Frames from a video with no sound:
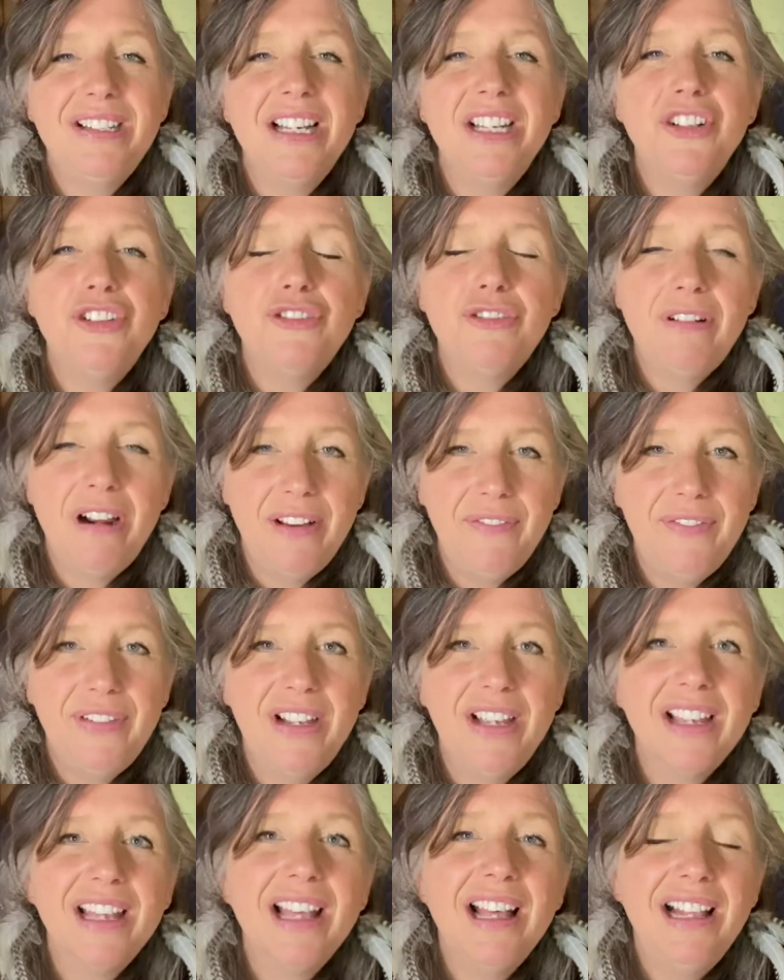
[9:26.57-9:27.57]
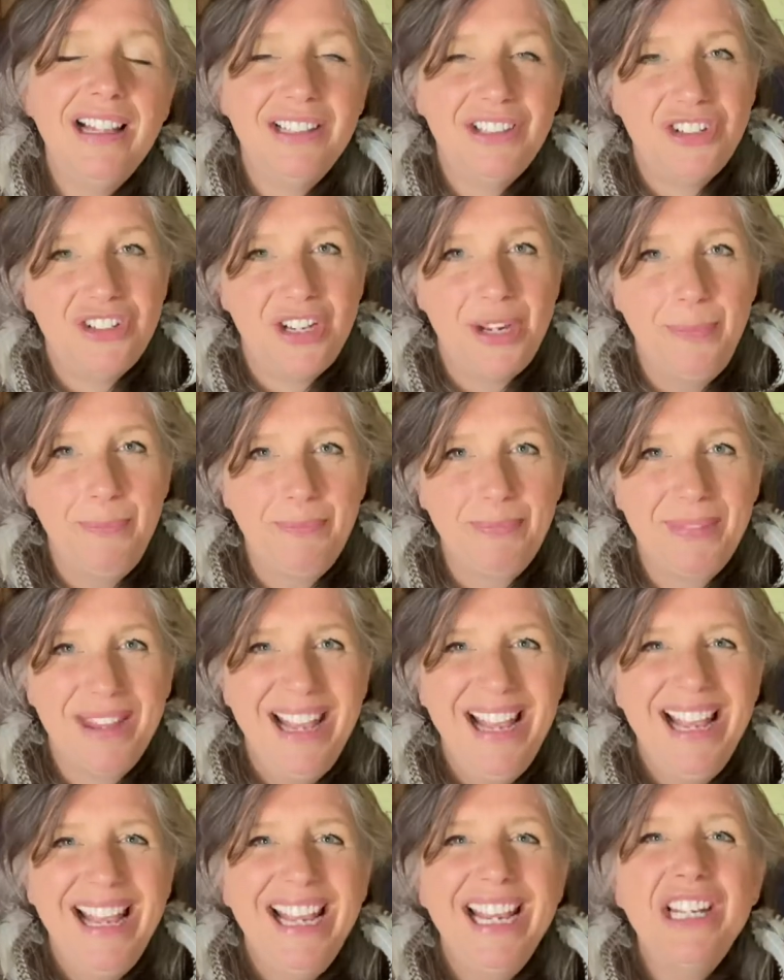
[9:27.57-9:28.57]
and traveller culture.
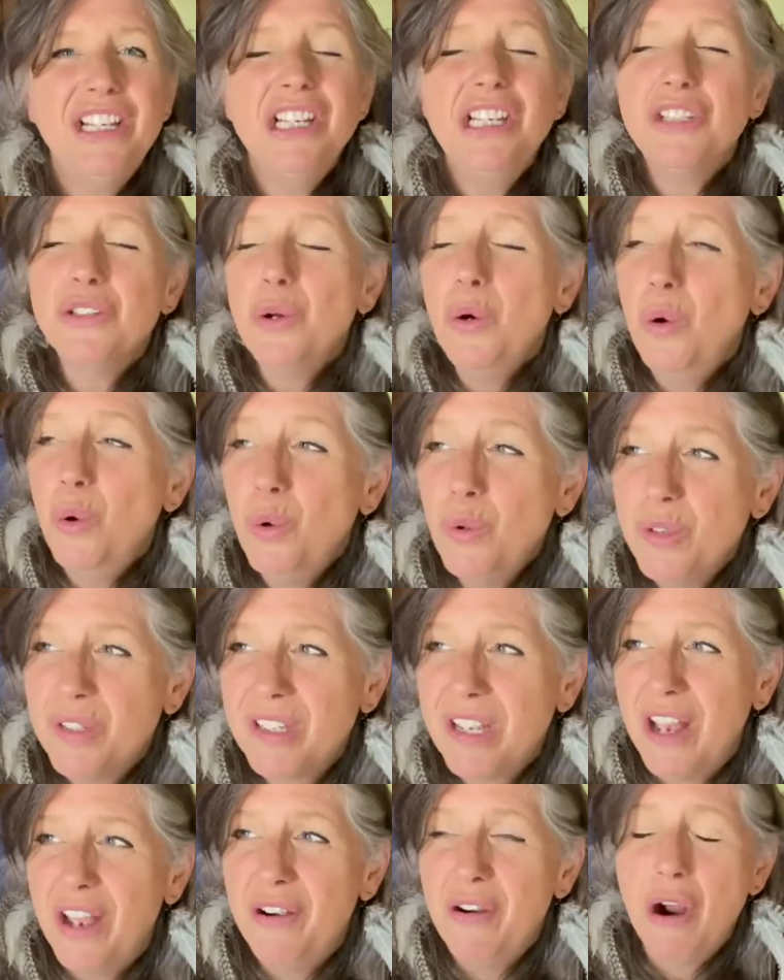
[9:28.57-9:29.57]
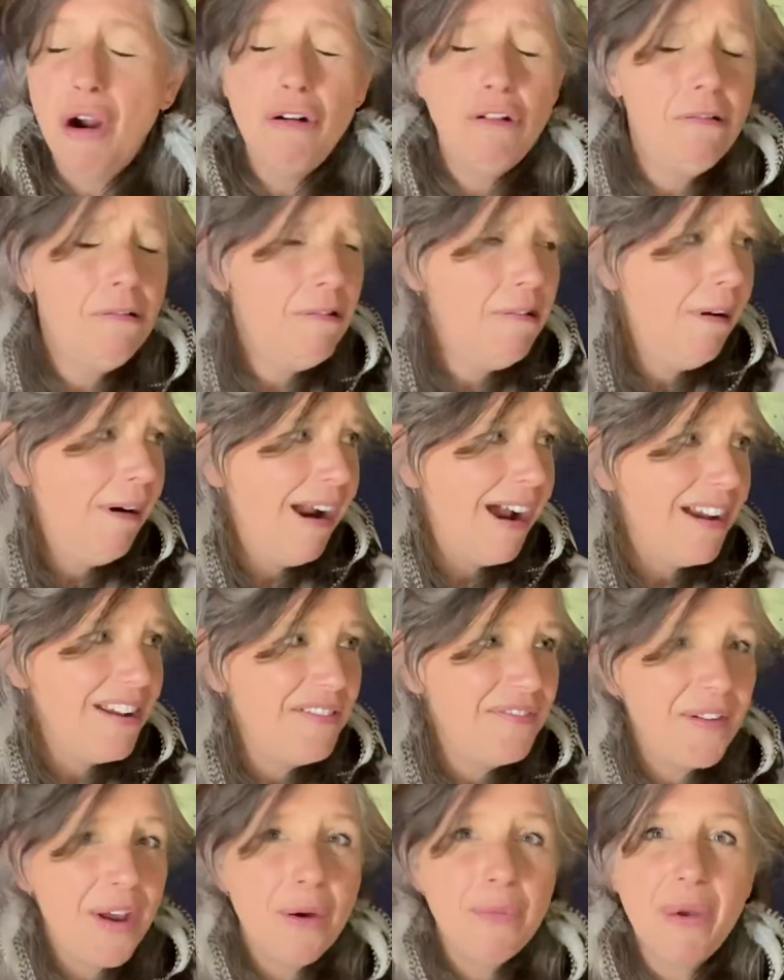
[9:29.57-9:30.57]
It is also
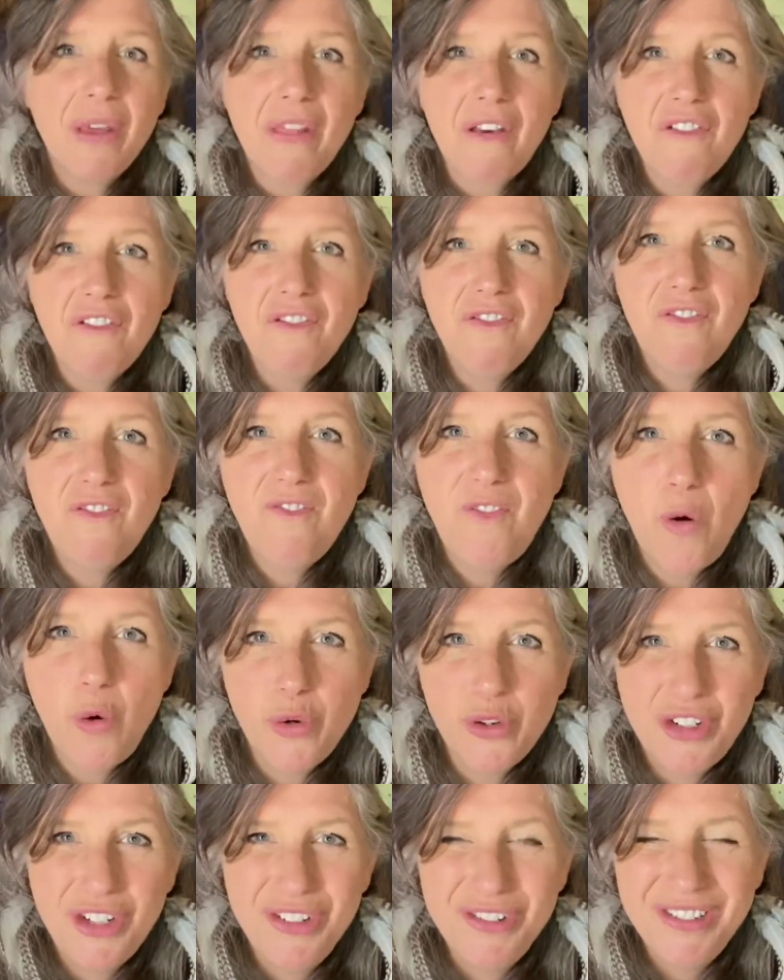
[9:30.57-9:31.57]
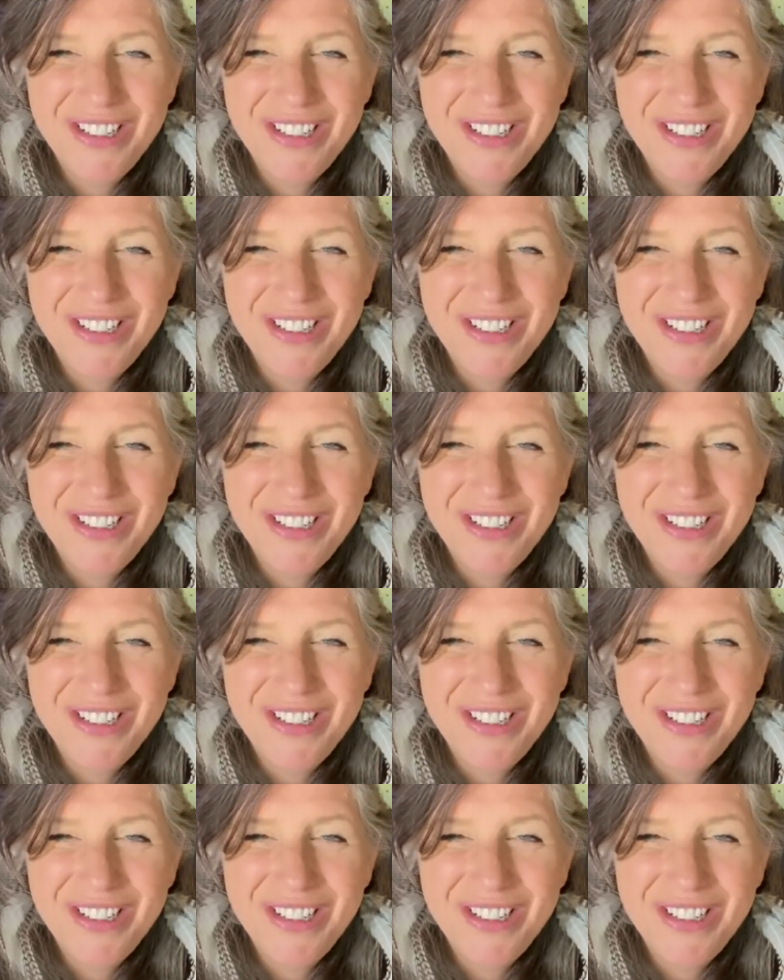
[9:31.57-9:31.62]
rife with fortune